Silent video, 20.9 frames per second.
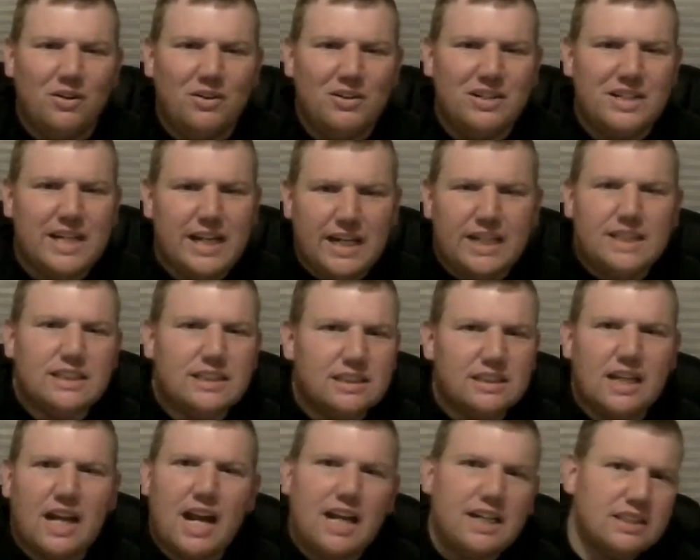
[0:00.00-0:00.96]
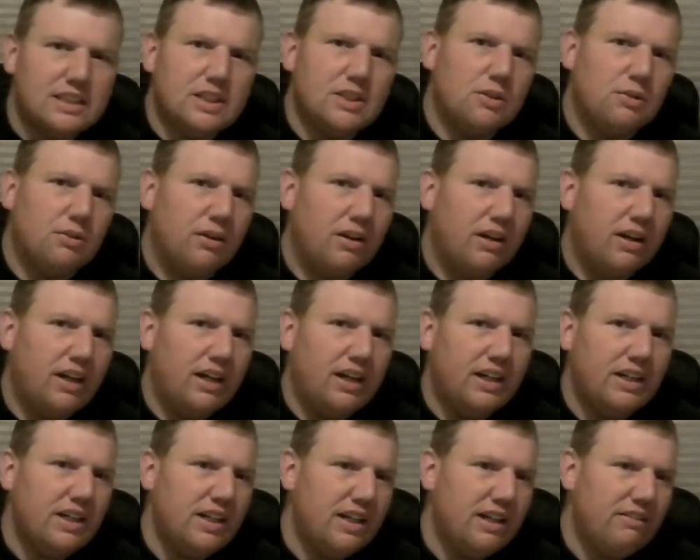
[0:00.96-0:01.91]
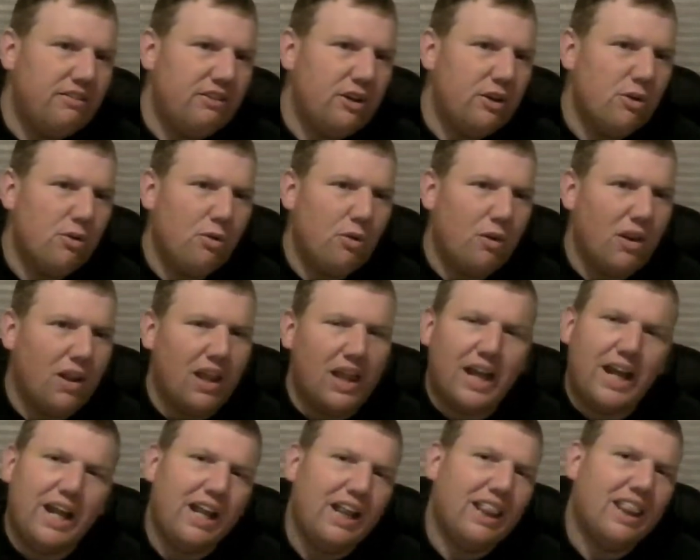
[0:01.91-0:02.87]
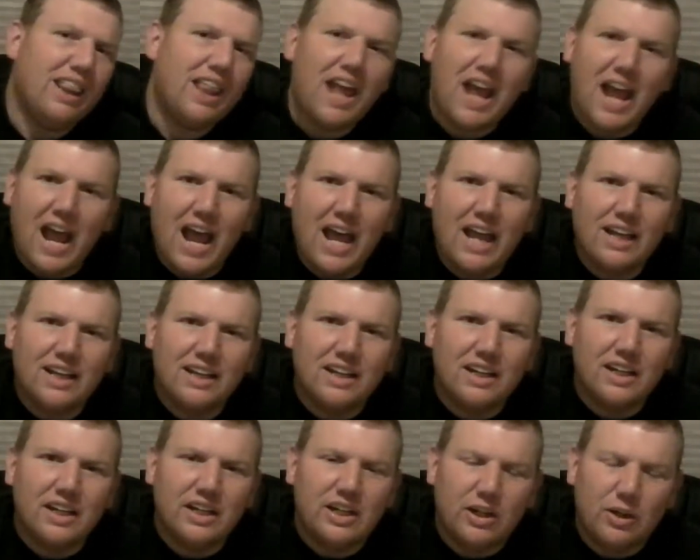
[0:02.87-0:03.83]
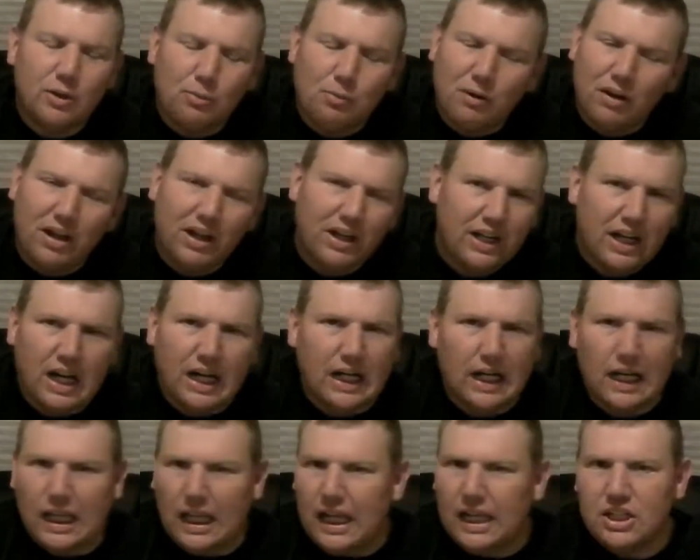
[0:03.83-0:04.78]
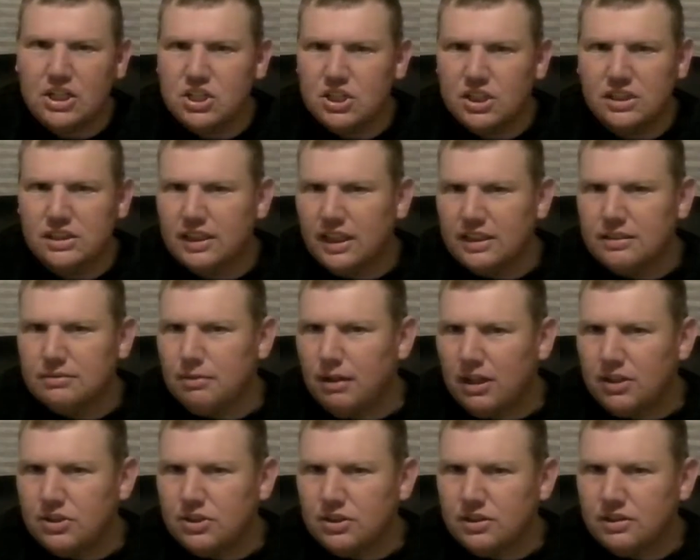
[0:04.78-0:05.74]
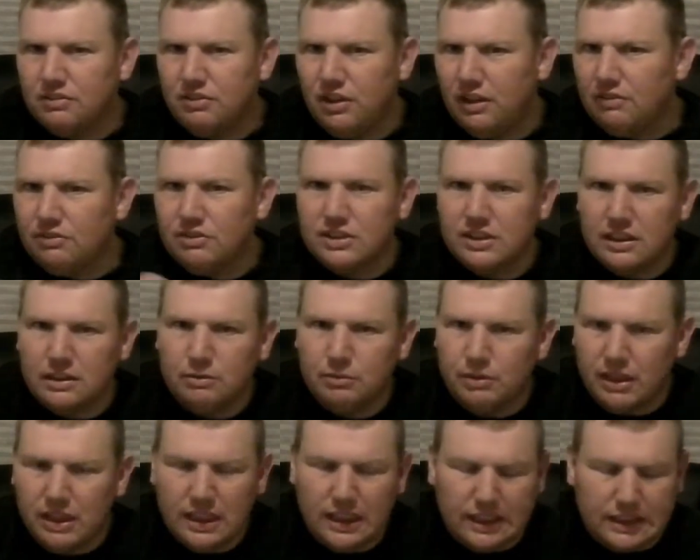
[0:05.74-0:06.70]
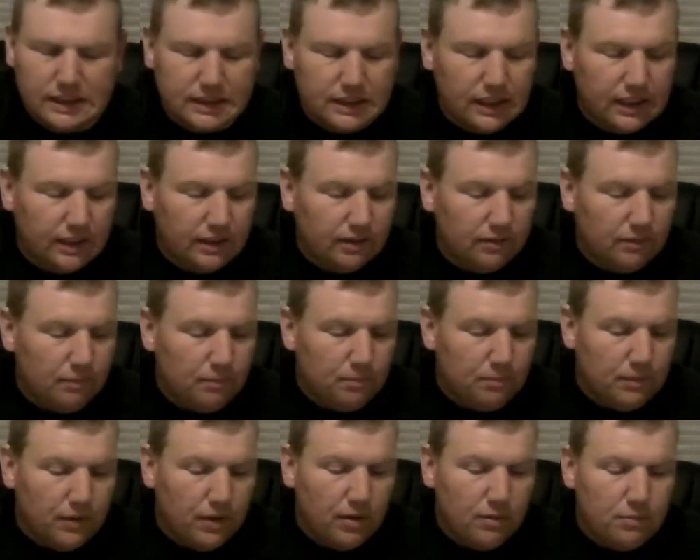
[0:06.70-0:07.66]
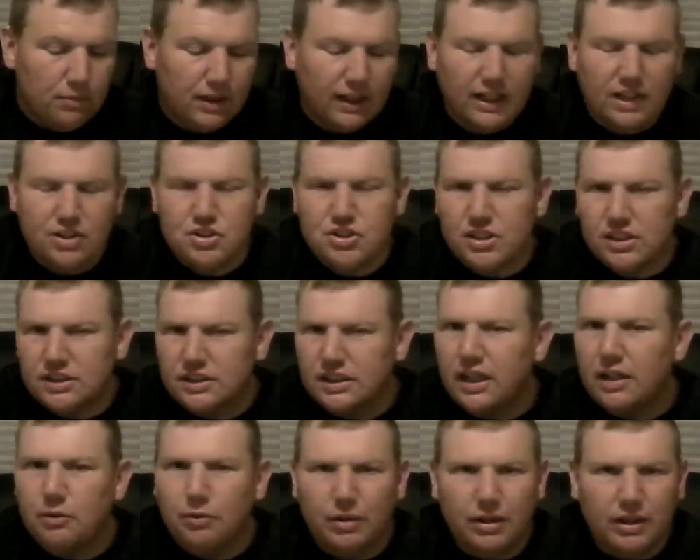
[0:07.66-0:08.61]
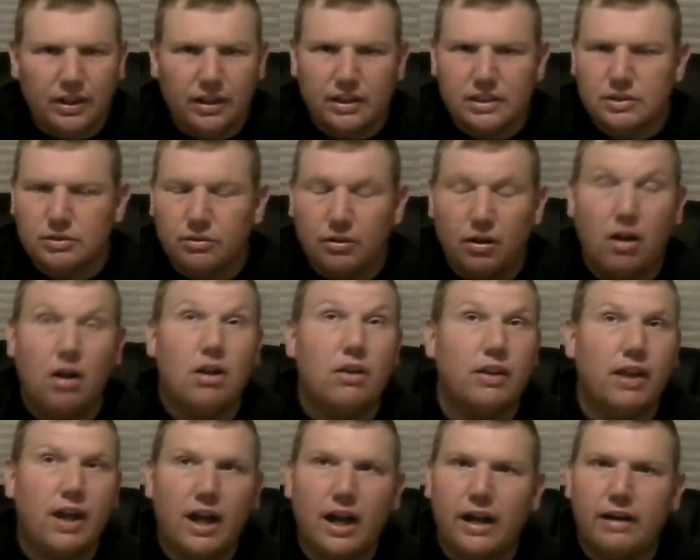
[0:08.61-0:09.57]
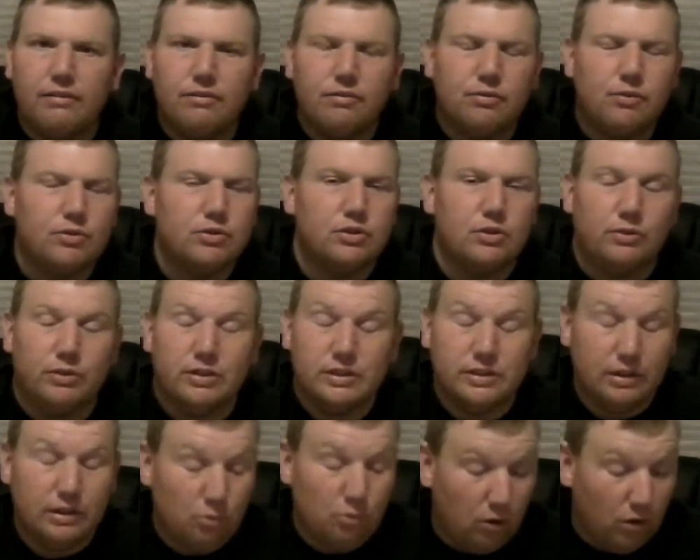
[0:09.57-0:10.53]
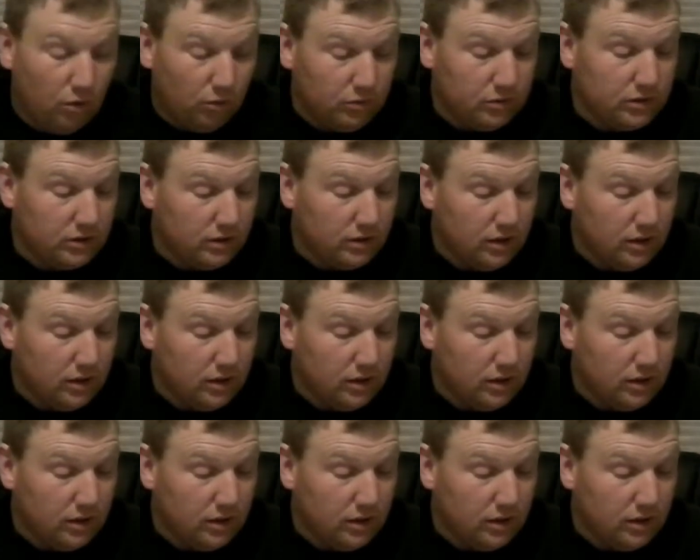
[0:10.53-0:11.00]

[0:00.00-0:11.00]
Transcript: teases guys in the ring, if you don't like that, you're probably not going to like Shinsuke's matches if you haven't seen him in NXT. But I got Shinsuke winning this with all the hype. There's no reason he won't.